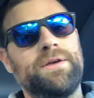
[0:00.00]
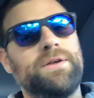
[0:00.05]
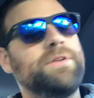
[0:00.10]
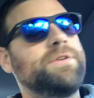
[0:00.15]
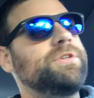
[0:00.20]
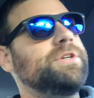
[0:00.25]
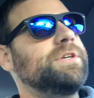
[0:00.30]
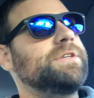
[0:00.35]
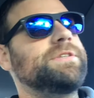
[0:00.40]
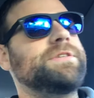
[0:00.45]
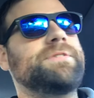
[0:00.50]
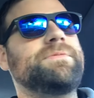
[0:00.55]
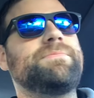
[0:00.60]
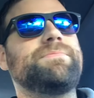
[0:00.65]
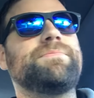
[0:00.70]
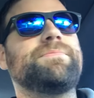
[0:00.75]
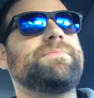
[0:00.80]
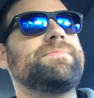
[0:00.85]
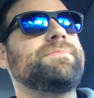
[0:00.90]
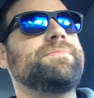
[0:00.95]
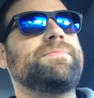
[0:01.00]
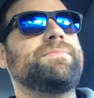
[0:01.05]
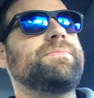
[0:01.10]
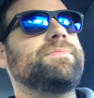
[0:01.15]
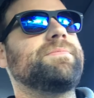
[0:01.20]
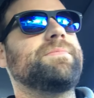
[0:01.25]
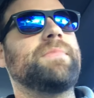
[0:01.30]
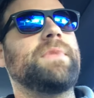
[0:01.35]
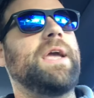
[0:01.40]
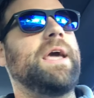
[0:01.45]
Just,
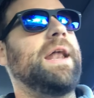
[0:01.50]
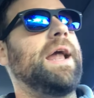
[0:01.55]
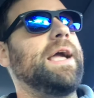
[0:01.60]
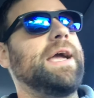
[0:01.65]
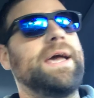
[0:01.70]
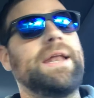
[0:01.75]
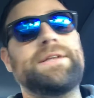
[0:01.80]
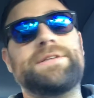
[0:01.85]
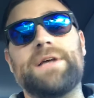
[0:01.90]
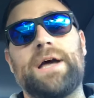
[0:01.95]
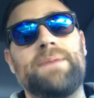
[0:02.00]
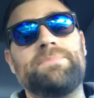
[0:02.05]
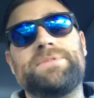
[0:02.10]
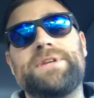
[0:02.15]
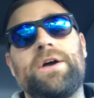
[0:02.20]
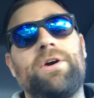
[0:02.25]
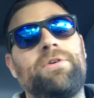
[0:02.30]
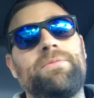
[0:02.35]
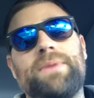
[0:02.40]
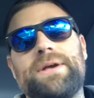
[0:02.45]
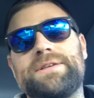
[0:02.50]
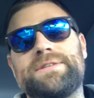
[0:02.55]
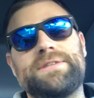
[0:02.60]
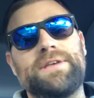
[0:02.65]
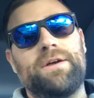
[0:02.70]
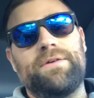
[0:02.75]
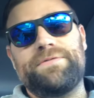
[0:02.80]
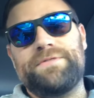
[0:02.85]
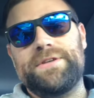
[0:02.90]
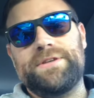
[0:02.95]
and I gotta, I'm telling
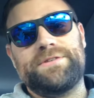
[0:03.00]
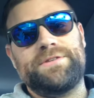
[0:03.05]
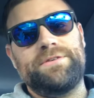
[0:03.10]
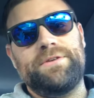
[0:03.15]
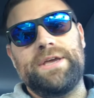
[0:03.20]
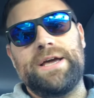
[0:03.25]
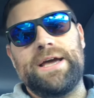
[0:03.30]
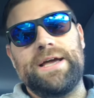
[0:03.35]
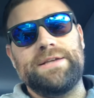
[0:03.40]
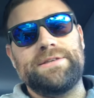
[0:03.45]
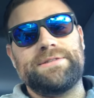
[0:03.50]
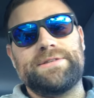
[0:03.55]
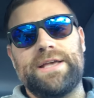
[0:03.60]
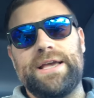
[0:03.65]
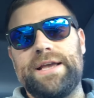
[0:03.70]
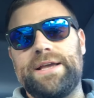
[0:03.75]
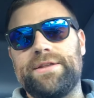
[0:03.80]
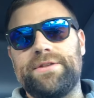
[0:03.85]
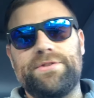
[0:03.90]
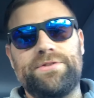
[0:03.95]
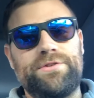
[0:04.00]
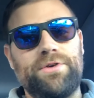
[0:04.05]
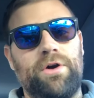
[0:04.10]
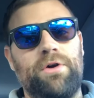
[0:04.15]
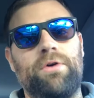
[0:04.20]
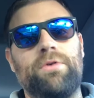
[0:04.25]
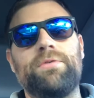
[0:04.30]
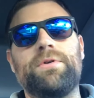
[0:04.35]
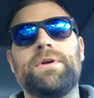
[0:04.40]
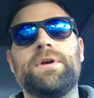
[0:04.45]
myself this, you guys, like,
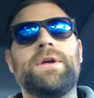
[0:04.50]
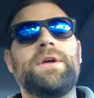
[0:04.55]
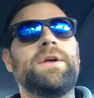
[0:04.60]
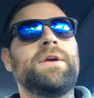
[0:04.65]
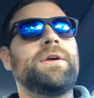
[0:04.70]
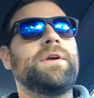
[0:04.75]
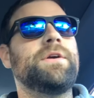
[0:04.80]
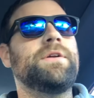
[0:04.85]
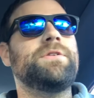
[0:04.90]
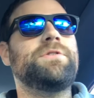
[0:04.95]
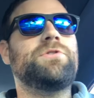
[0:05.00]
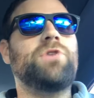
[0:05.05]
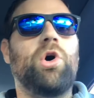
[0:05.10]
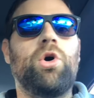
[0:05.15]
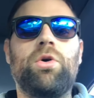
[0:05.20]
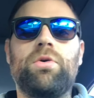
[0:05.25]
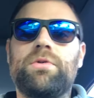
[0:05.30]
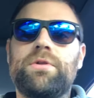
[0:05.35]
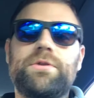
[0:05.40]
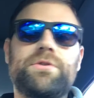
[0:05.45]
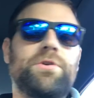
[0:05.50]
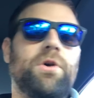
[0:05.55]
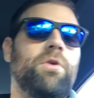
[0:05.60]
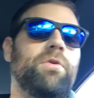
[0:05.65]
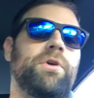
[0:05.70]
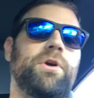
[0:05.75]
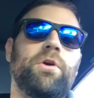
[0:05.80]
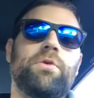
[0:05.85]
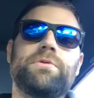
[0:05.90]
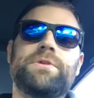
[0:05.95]
don't, don't
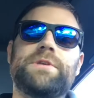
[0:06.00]
don't go